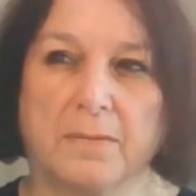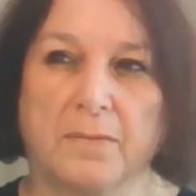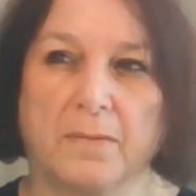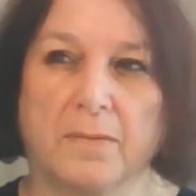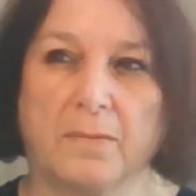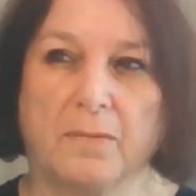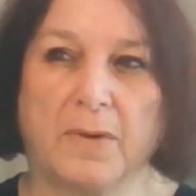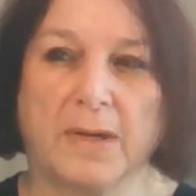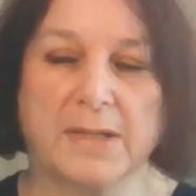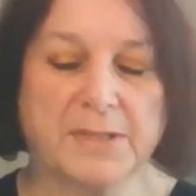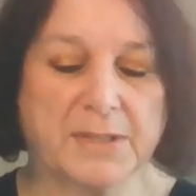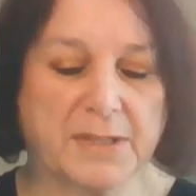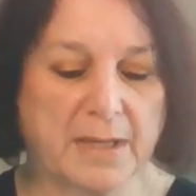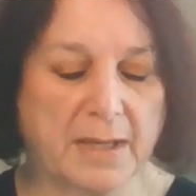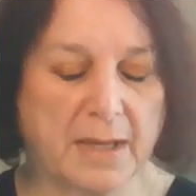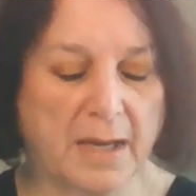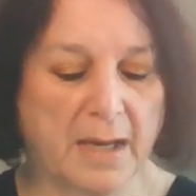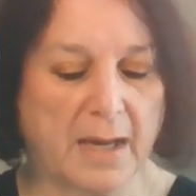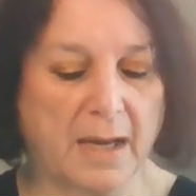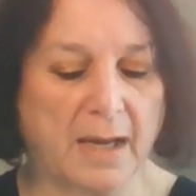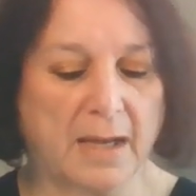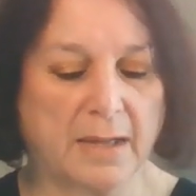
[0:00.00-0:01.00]
was
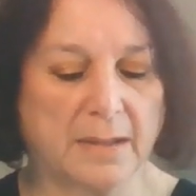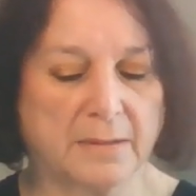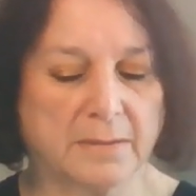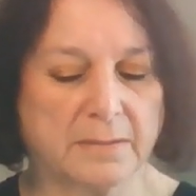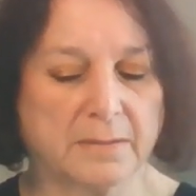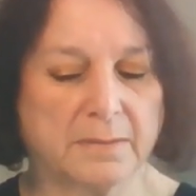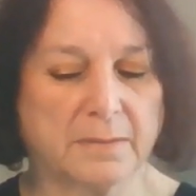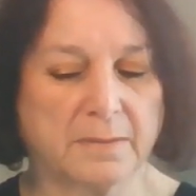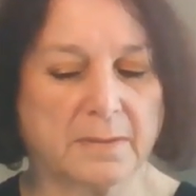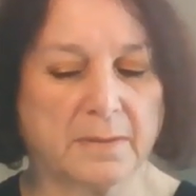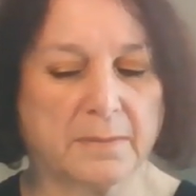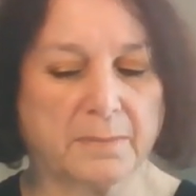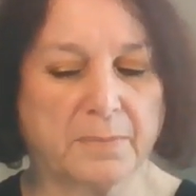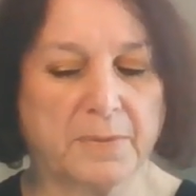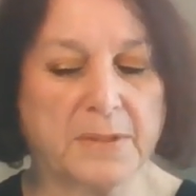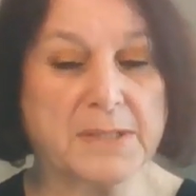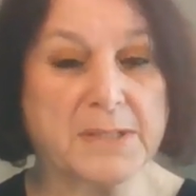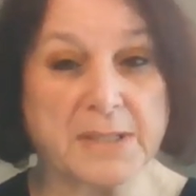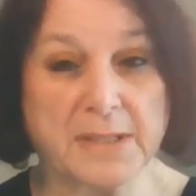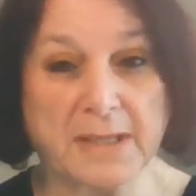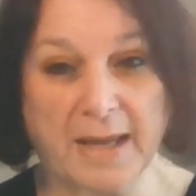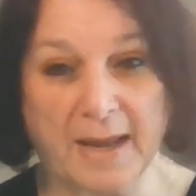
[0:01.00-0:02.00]
a
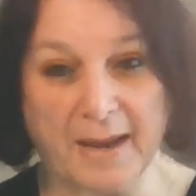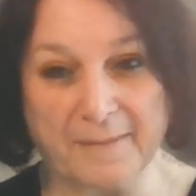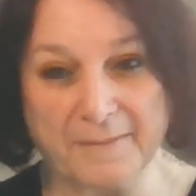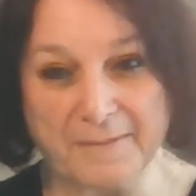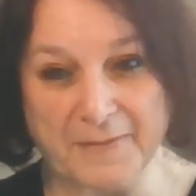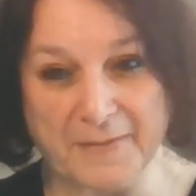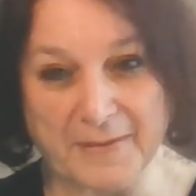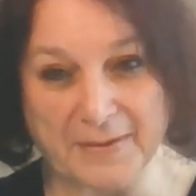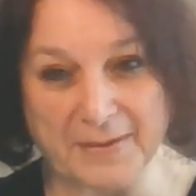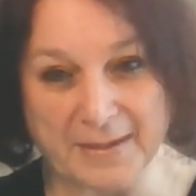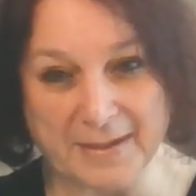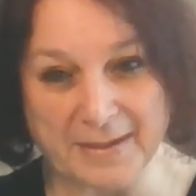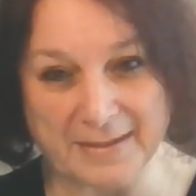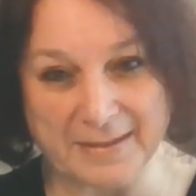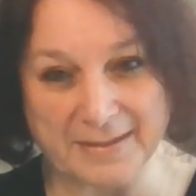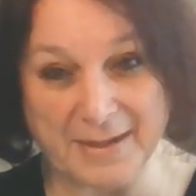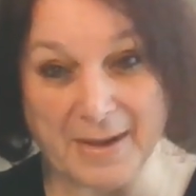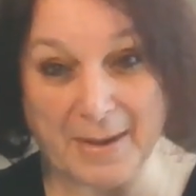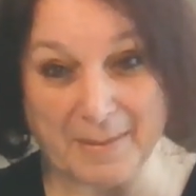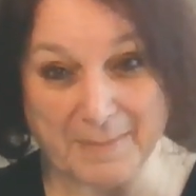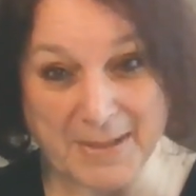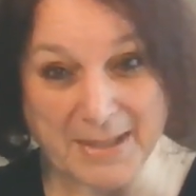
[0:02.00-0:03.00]
prison camp for
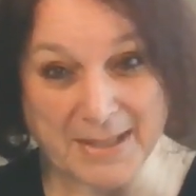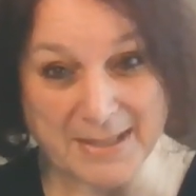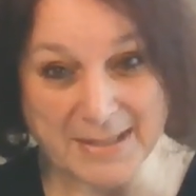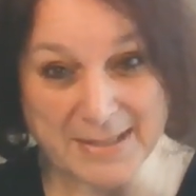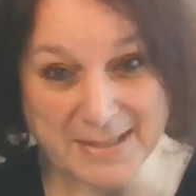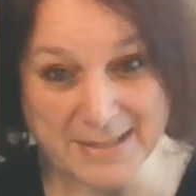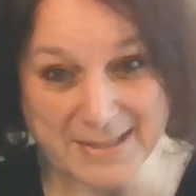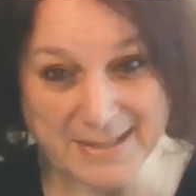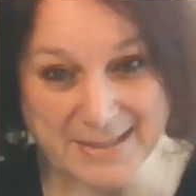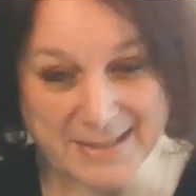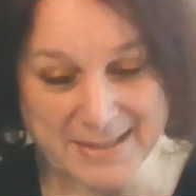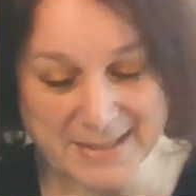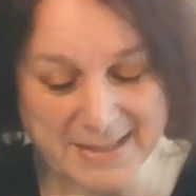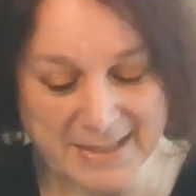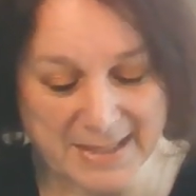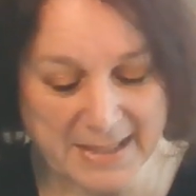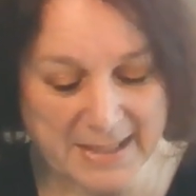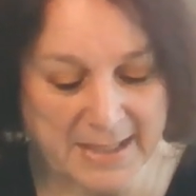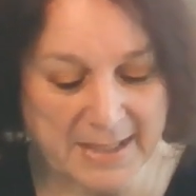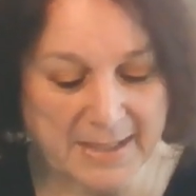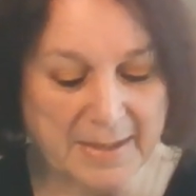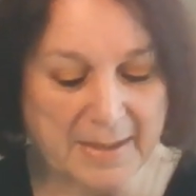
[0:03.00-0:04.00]
communists,
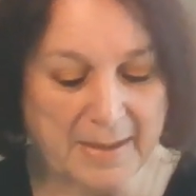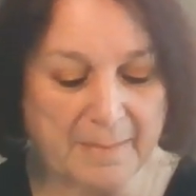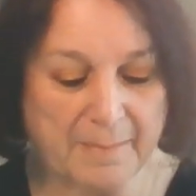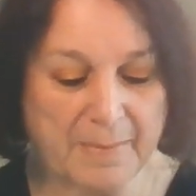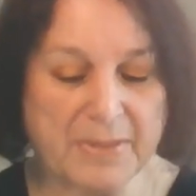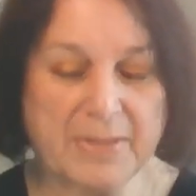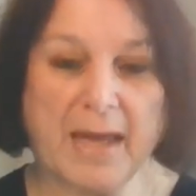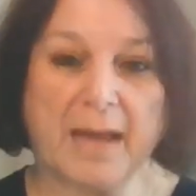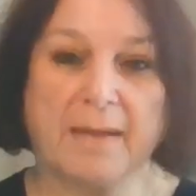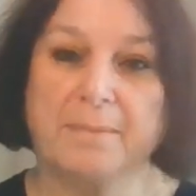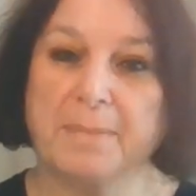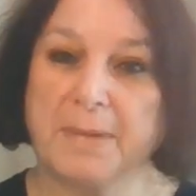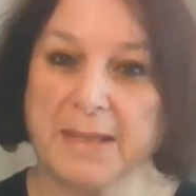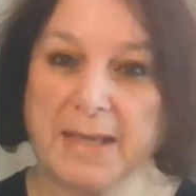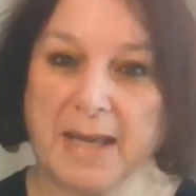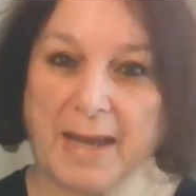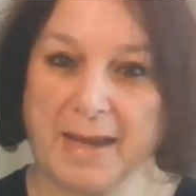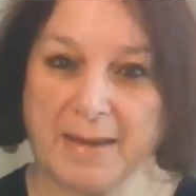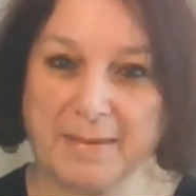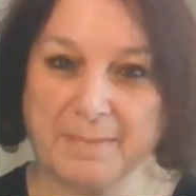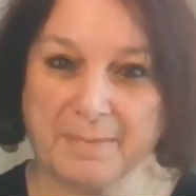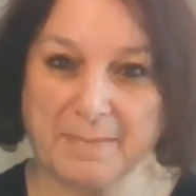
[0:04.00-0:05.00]
but then
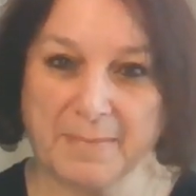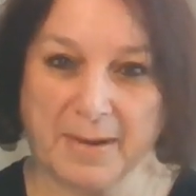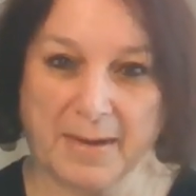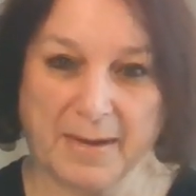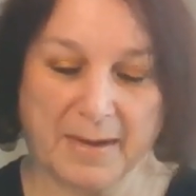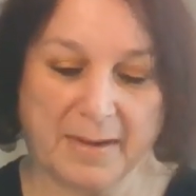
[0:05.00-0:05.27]
became